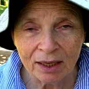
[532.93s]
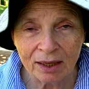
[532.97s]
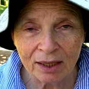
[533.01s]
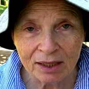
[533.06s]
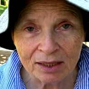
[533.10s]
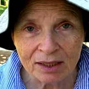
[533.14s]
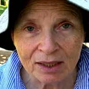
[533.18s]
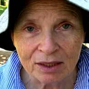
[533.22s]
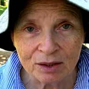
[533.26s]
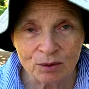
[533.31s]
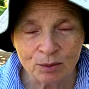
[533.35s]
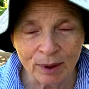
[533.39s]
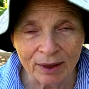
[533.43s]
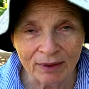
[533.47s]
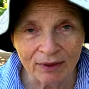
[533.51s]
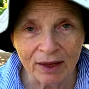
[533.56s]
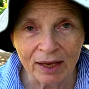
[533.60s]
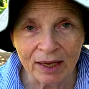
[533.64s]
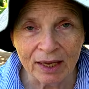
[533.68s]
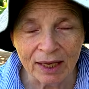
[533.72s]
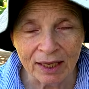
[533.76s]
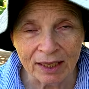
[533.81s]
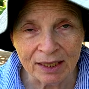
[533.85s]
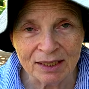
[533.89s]
this is when
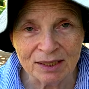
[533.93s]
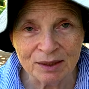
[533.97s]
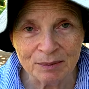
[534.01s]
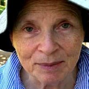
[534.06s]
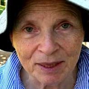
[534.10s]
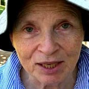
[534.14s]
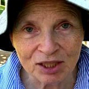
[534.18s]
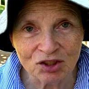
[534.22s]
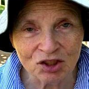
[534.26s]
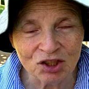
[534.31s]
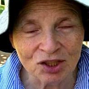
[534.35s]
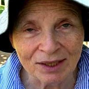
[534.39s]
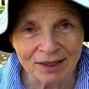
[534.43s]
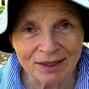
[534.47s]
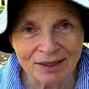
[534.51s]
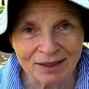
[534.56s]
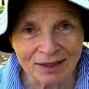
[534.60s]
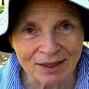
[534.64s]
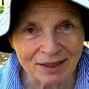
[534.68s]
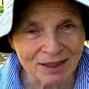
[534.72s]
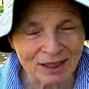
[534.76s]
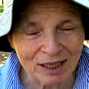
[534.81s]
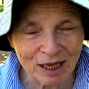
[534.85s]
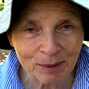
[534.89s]
they get especially
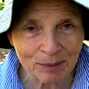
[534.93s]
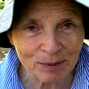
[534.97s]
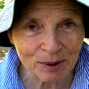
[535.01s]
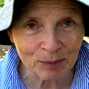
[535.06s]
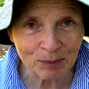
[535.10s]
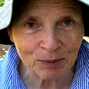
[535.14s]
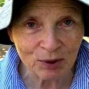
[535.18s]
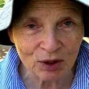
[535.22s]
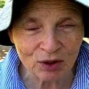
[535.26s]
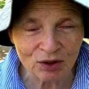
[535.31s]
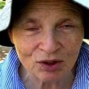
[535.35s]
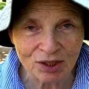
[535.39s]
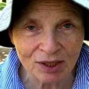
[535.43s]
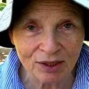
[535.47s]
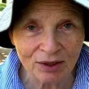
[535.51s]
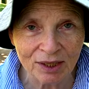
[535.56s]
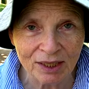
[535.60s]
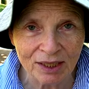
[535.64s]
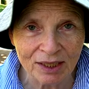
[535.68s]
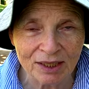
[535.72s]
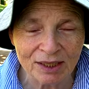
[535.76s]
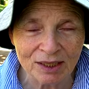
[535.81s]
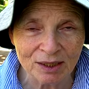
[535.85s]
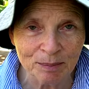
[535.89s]
susceptible to
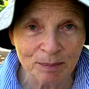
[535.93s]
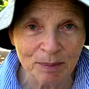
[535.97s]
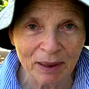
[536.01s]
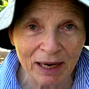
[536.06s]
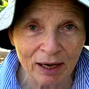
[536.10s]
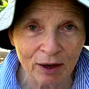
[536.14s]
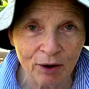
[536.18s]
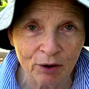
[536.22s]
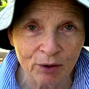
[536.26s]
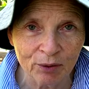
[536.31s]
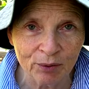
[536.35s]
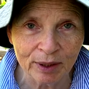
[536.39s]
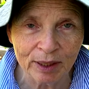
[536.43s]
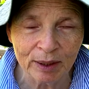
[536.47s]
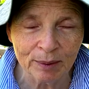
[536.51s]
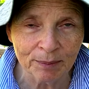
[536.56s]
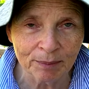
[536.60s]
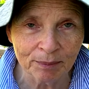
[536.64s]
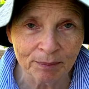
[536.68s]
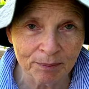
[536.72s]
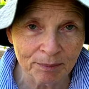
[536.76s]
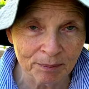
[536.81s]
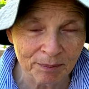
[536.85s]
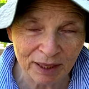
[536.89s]
this
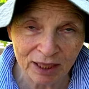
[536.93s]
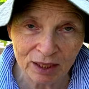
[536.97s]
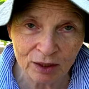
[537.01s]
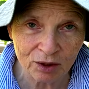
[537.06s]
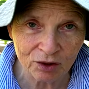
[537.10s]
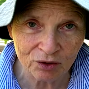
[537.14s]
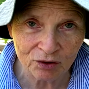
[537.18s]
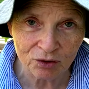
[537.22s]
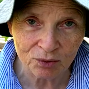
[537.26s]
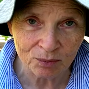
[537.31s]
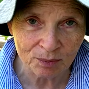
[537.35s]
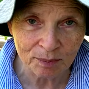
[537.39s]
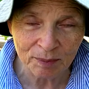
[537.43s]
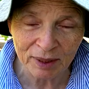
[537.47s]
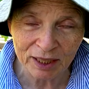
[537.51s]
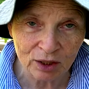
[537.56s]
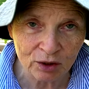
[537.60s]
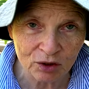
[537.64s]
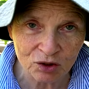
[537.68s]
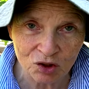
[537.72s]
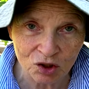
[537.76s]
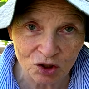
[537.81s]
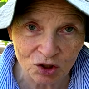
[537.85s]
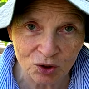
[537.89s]
powdery
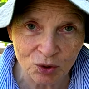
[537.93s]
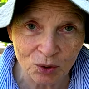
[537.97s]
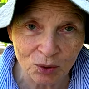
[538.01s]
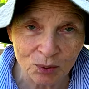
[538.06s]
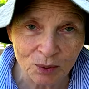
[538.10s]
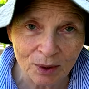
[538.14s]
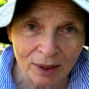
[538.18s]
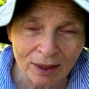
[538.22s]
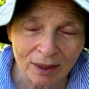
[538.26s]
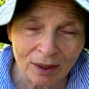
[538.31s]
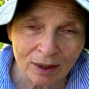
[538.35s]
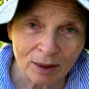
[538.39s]
mildew.